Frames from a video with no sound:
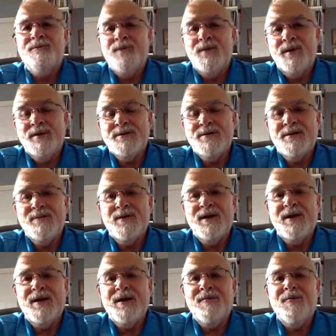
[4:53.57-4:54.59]
Then
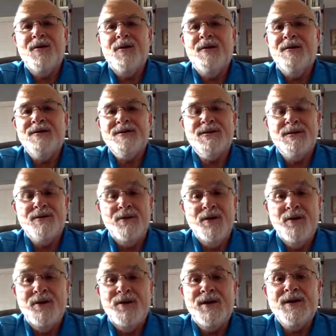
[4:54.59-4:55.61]
somebody came along and said,
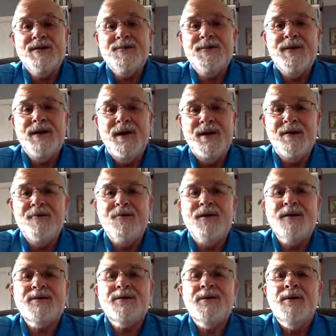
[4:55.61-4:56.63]
no, it needs to be 8
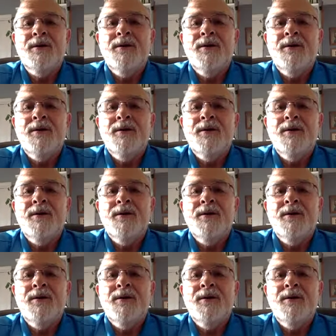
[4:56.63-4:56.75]
weeks